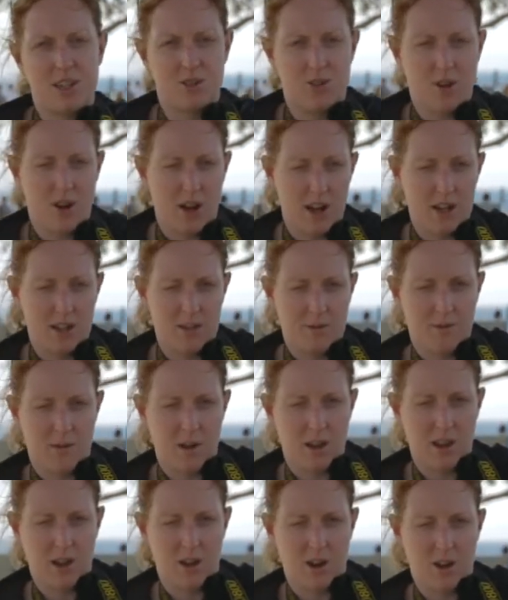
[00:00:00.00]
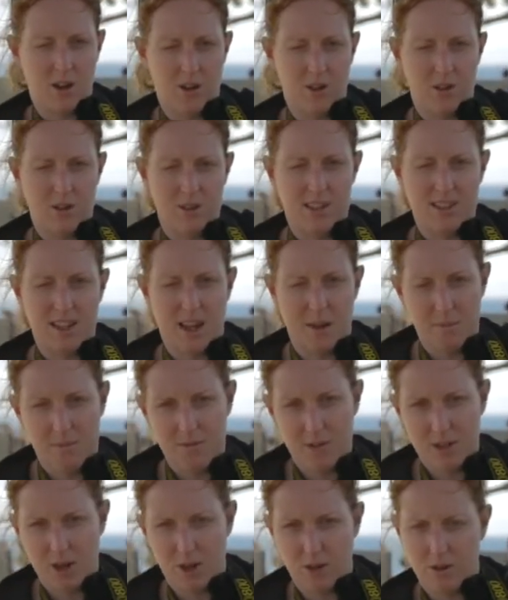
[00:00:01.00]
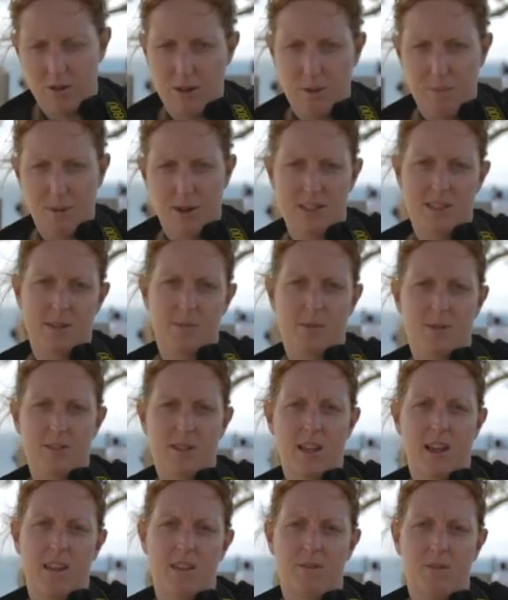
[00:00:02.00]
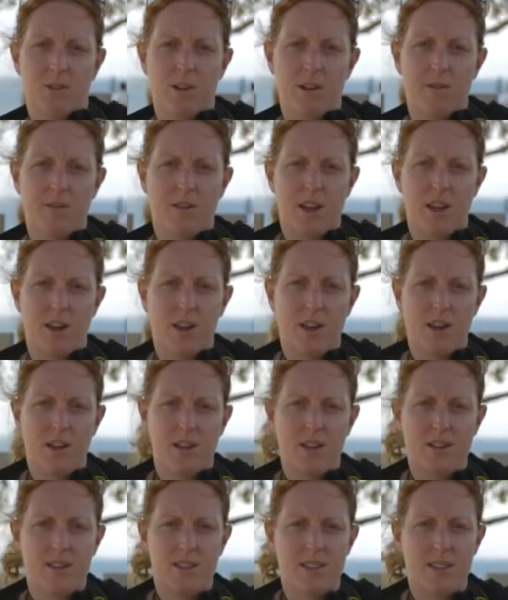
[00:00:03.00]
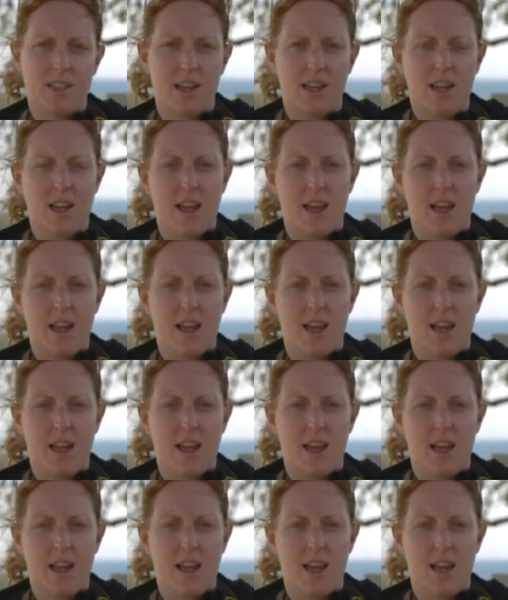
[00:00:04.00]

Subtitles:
trying to follow some photography principles like the rule of thirds.